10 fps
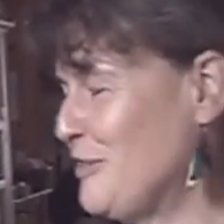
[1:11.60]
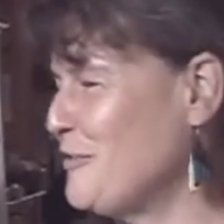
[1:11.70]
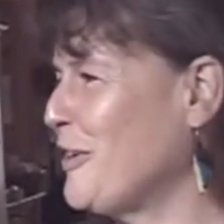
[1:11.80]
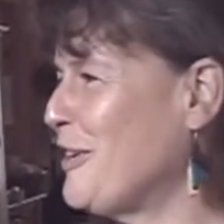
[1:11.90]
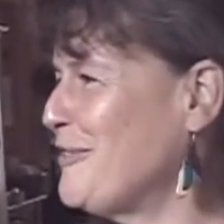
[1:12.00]
you
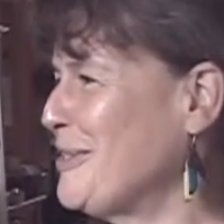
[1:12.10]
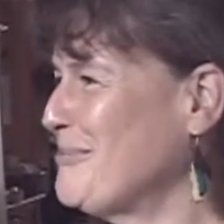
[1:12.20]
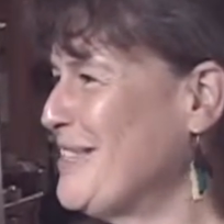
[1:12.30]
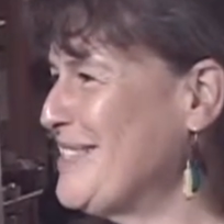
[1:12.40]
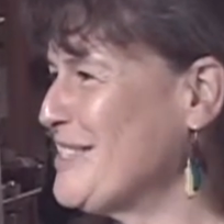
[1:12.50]
for
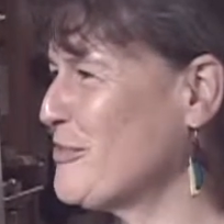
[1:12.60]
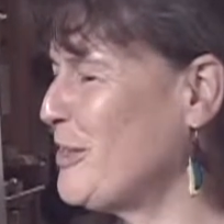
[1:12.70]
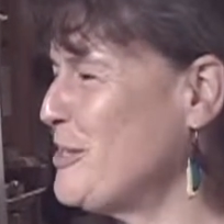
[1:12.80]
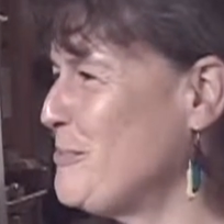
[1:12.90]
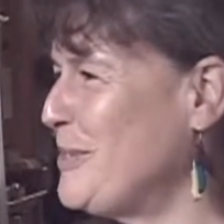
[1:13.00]
having me. It's
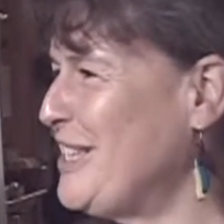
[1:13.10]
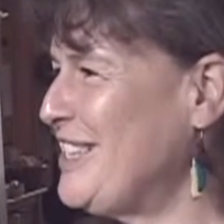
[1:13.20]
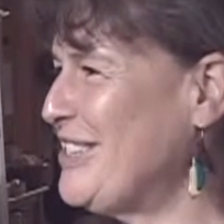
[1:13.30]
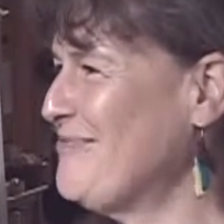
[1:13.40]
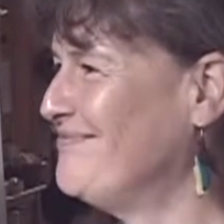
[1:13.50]
great to be
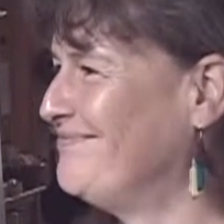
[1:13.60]
here.